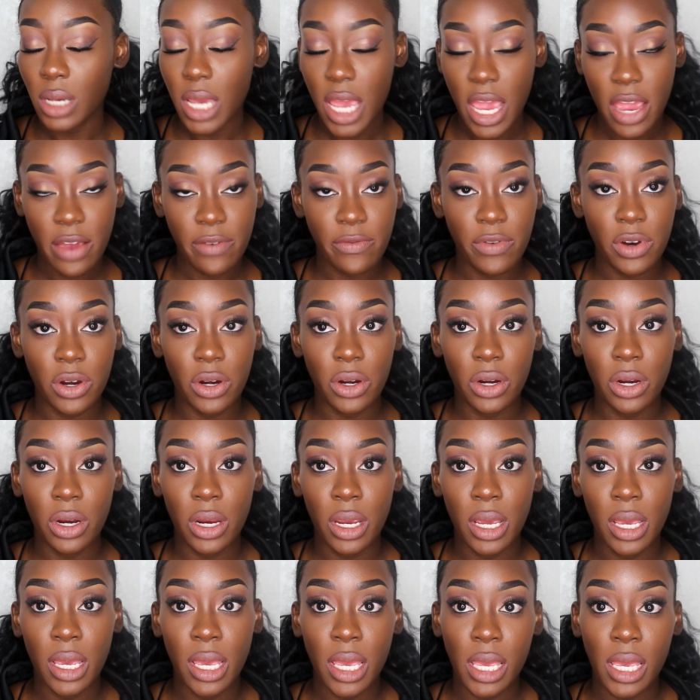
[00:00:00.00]
ever
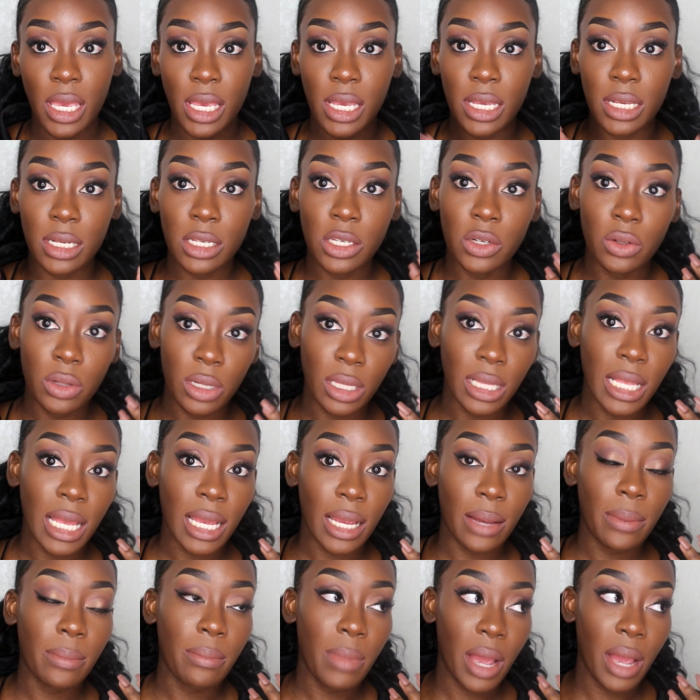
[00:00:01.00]
is to look
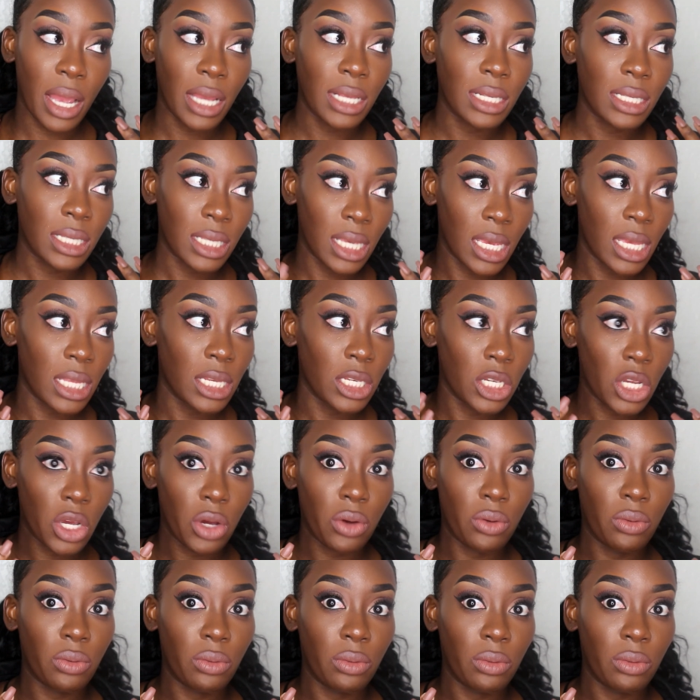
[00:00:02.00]
like my skin tone.